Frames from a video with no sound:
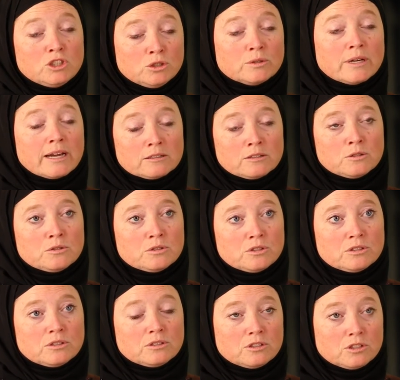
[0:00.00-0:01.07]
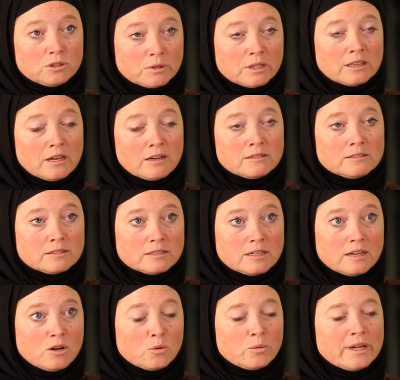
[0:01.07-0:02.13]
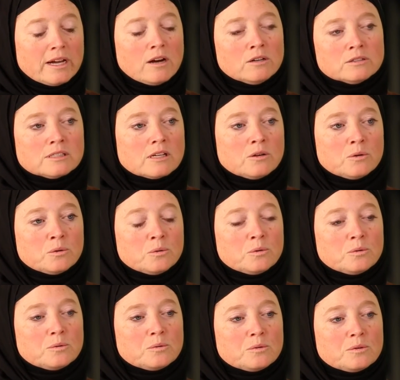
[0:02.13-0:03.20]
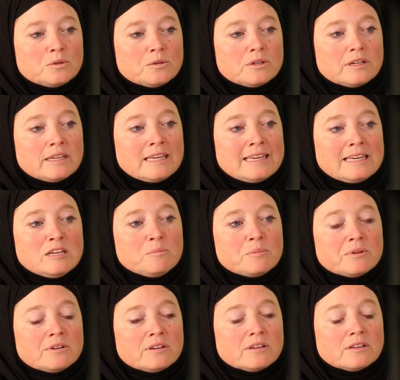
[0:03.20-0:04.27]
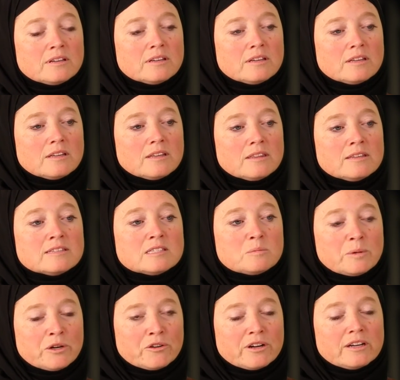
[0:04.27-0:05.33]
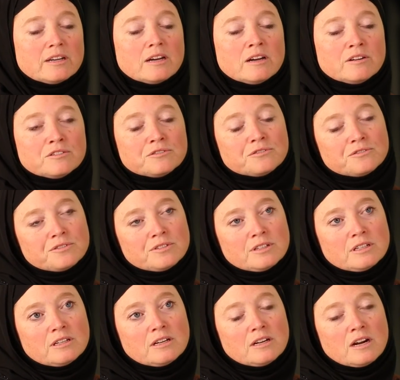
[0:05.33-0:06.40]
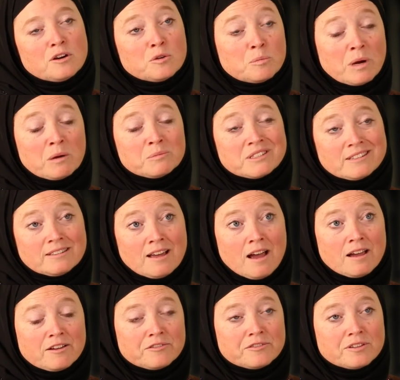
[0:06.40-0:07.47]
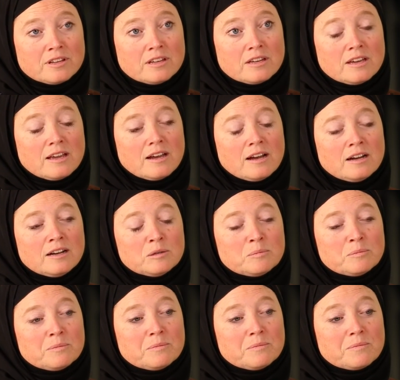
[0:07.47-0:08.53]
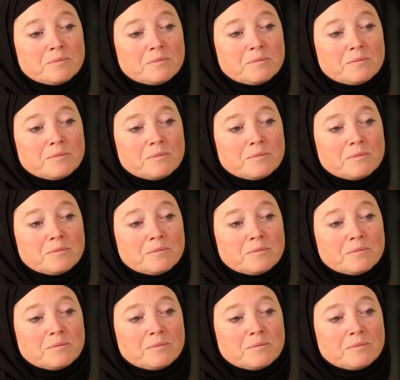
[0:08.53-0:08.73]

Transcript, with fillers: do get closer to Allah. We also keep the spirit of our moms alive um,